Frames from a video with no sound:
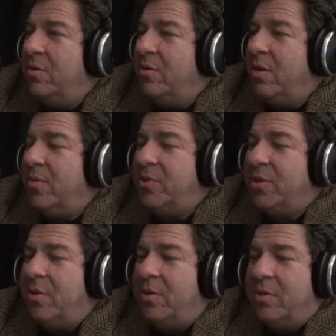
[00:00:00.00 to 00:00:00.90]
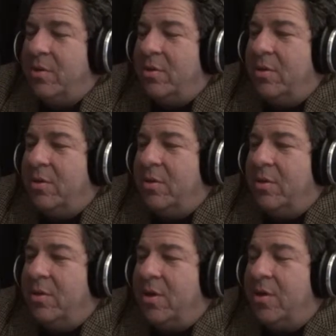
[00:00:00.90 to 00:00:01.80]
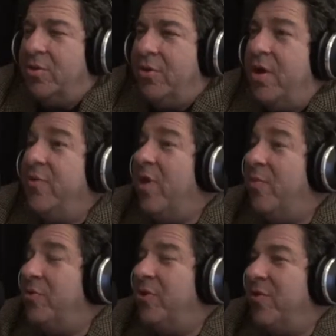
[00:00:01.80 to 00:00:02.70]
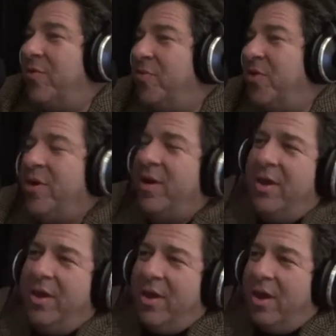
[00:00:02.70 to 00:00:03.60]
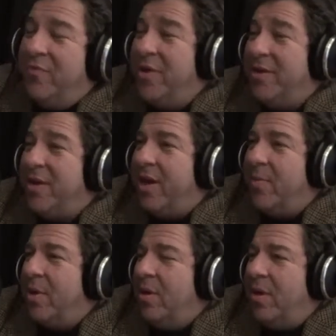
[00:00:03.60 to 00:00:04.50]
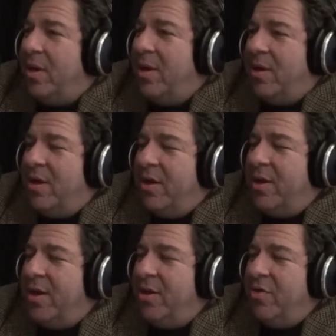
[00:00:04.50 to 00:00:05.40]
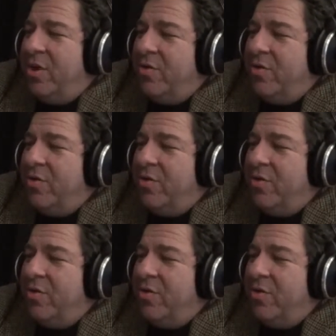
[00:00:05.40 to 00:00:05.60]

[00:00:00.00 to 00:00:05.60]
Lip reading: I'm sorry. I usually 85% of that time. You